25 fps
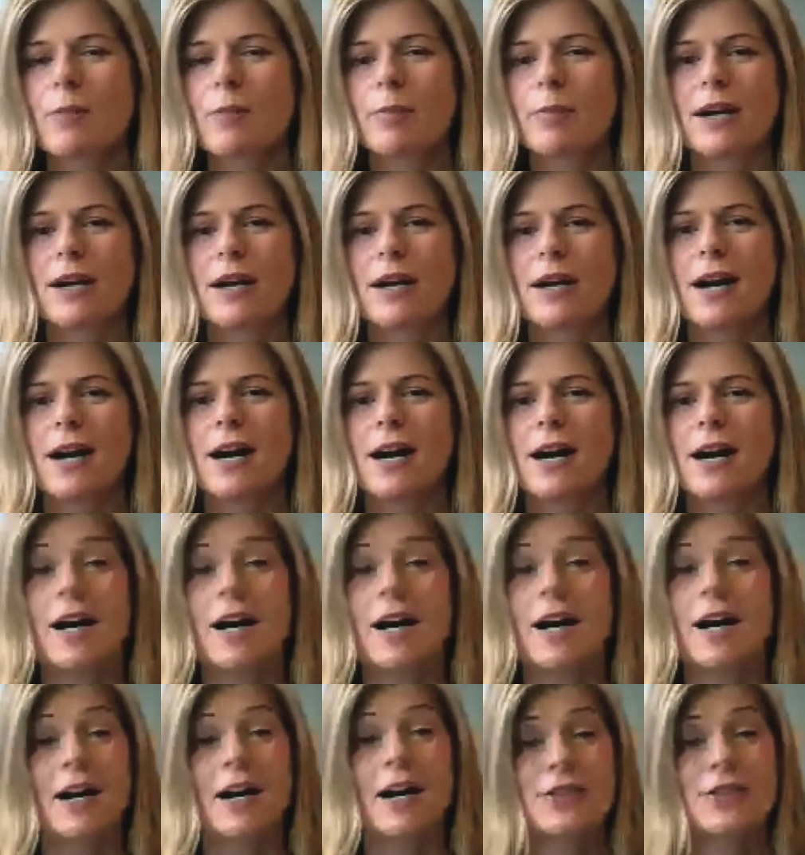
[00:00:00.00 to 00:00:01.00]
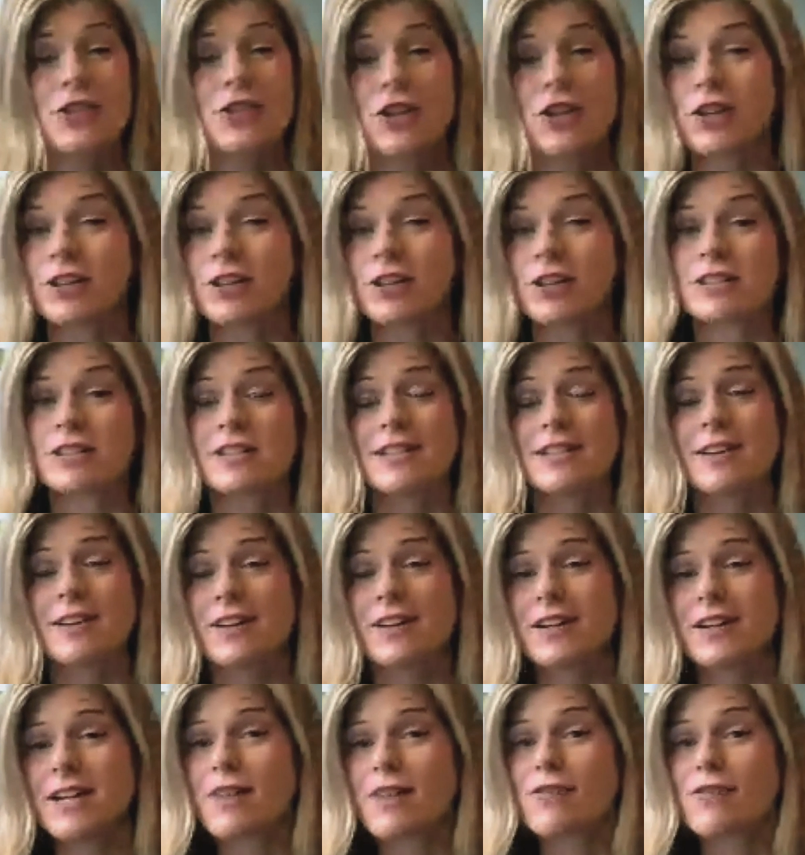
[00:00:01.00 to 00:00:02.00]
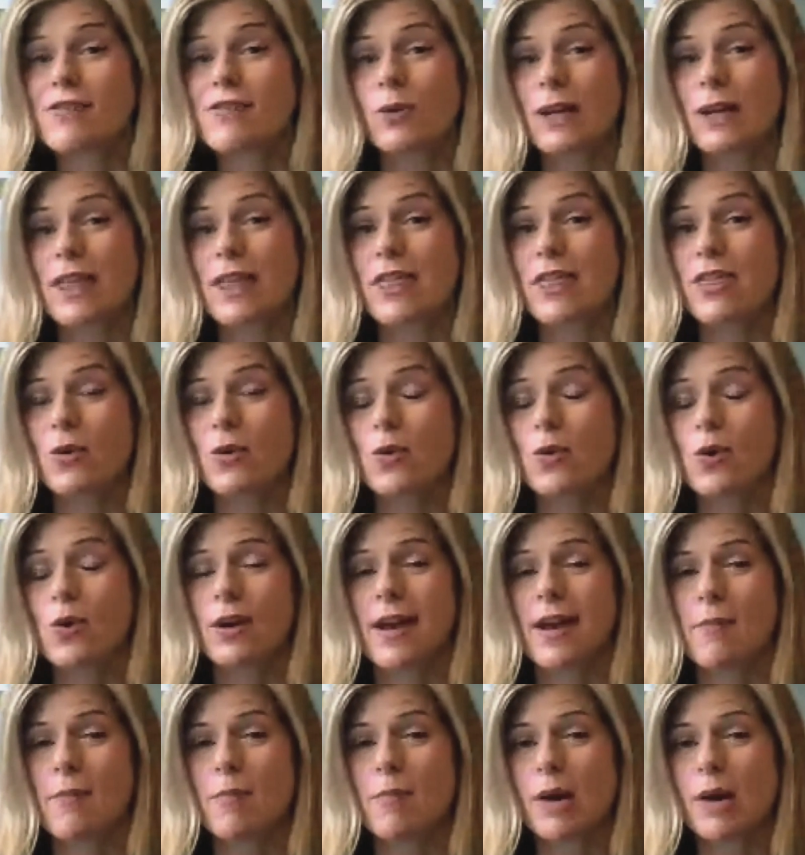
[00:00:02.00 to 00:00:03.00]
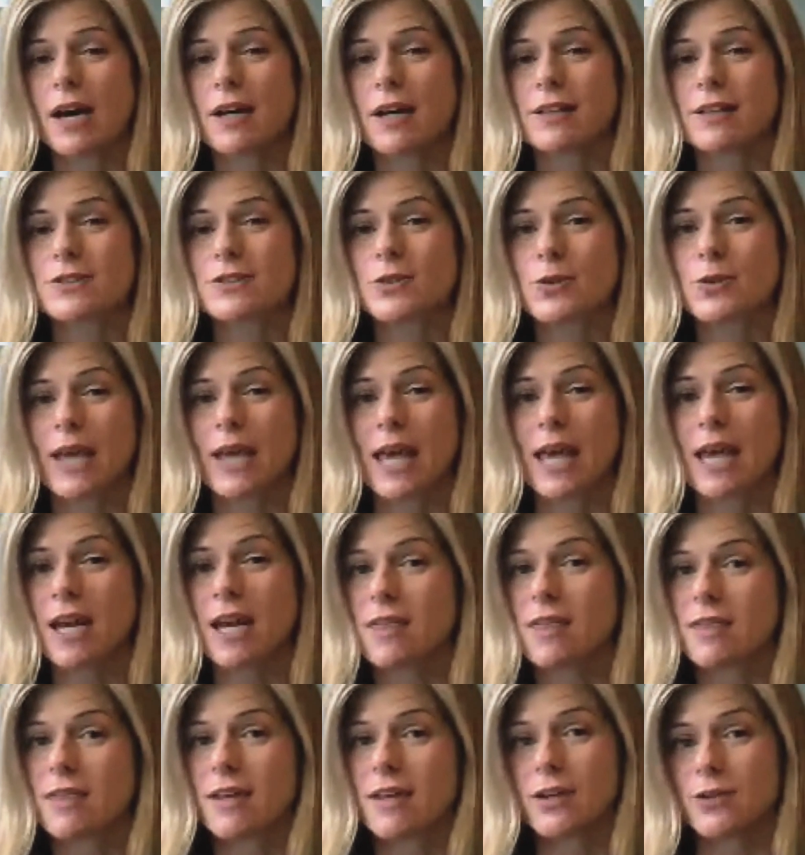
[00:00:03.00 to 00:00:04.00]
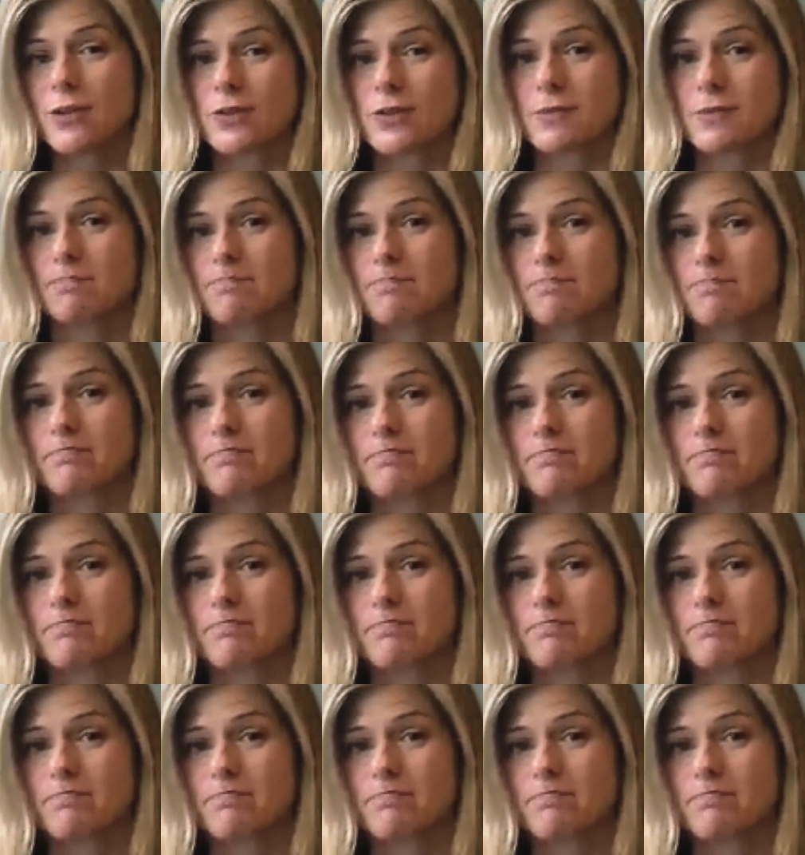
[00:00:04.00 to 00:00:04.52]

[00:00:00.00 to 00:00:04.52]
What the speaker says: up? A journalist. I never really thought about doing anything else.